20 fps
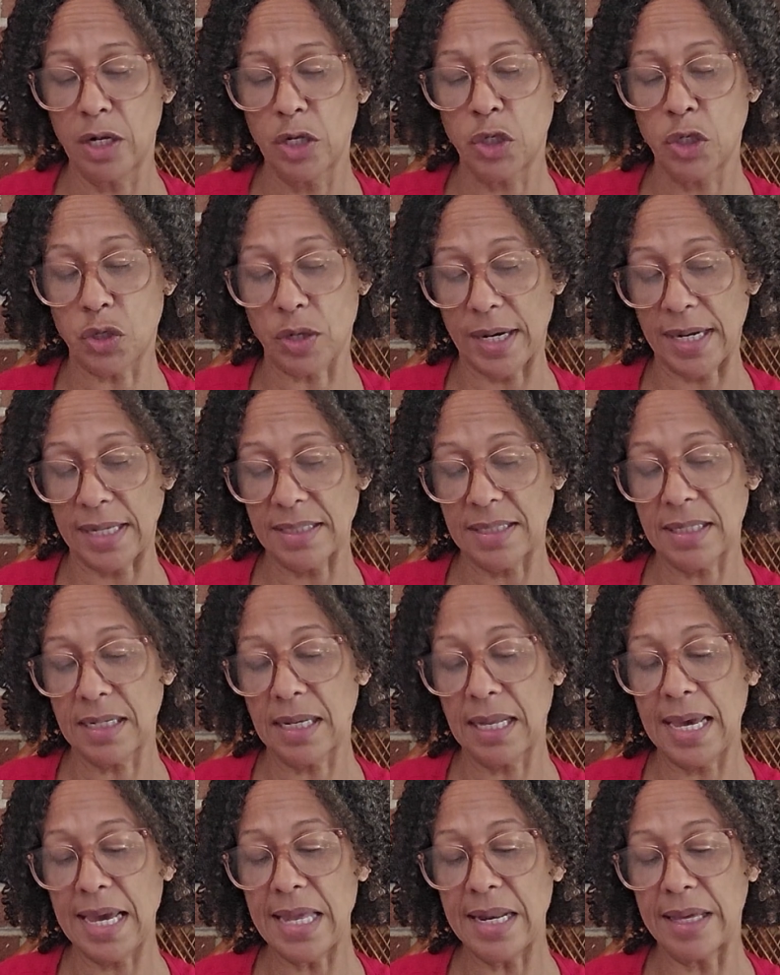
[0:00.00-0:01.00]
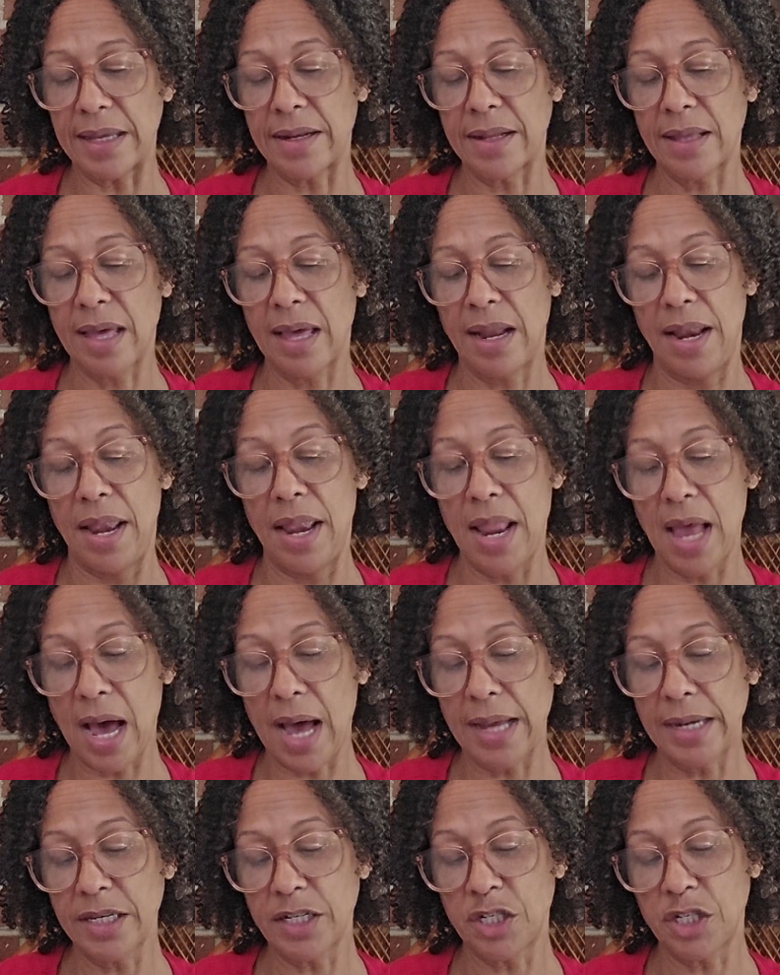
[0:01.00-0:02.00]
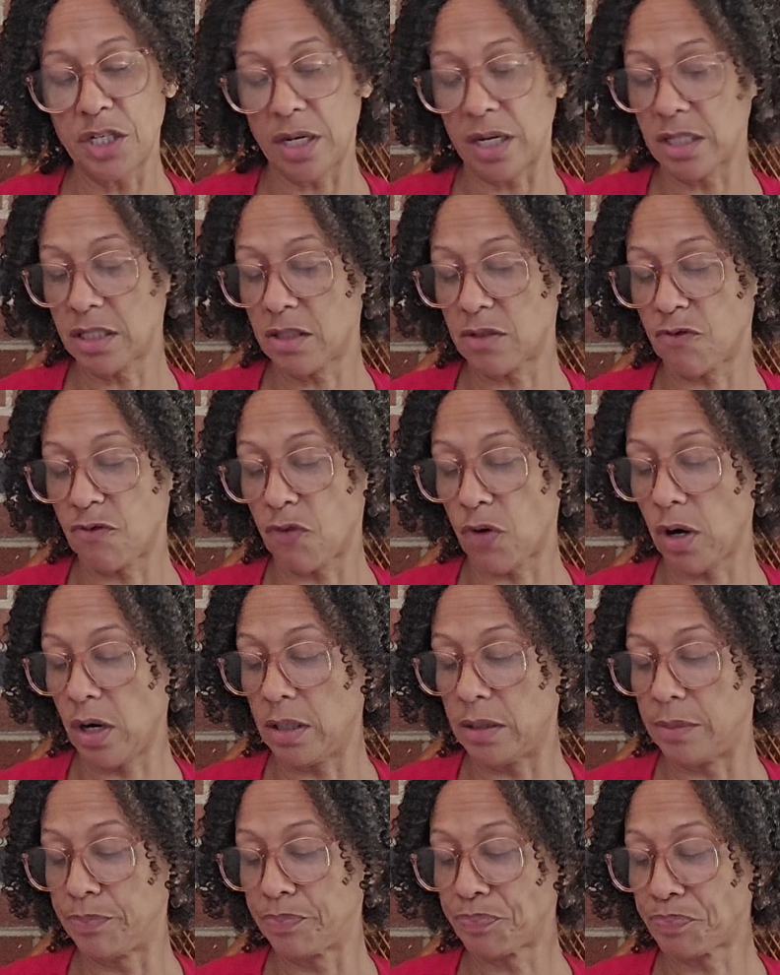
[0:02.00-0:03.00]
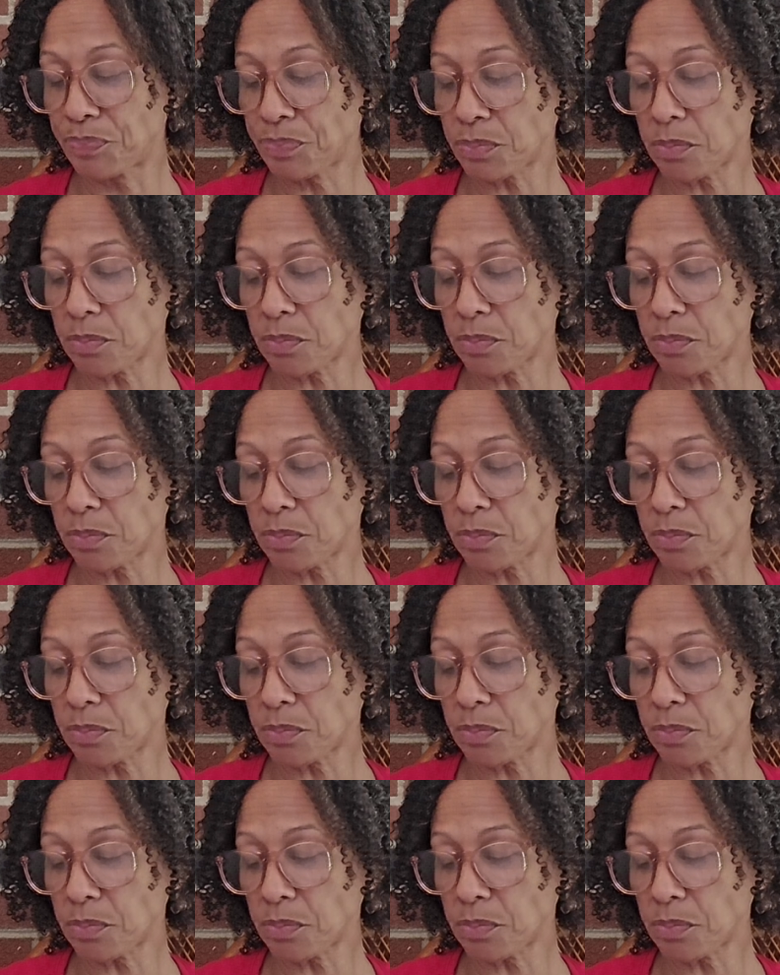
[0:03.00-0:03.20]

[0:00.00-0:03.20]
translated not just from